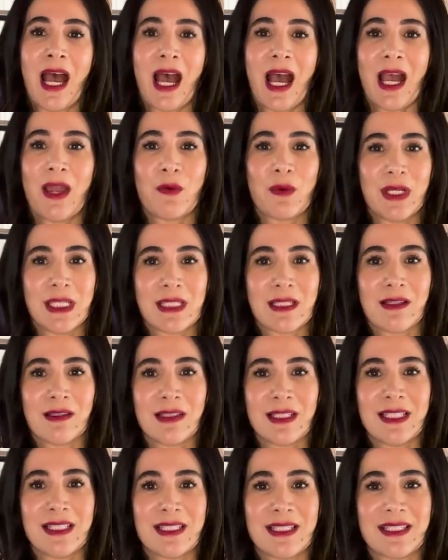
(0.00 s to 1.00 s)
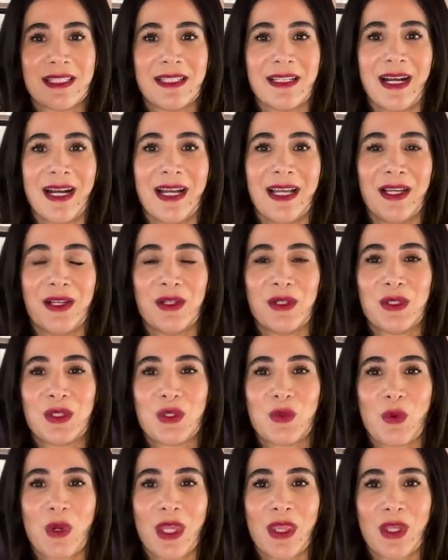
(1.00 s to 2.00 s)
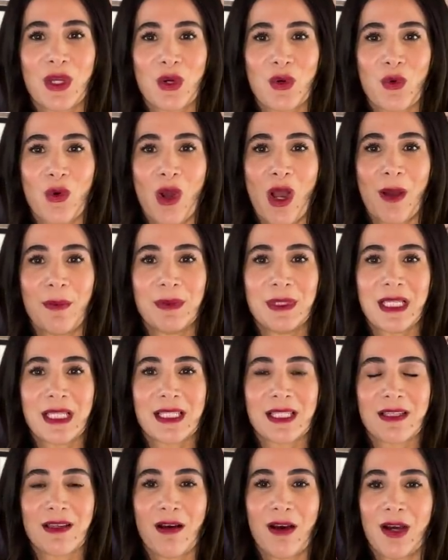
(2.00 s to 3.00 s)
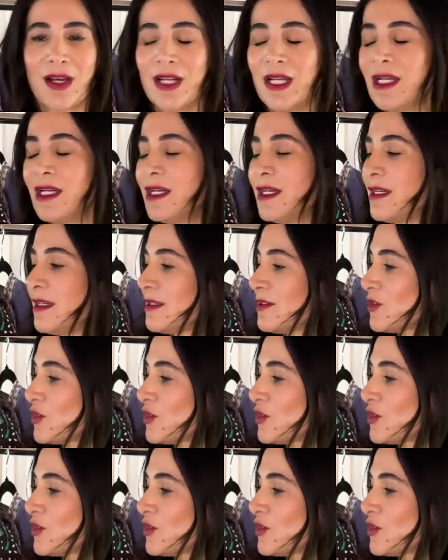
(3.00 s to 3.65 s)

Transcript: I recently styled with a cropped escada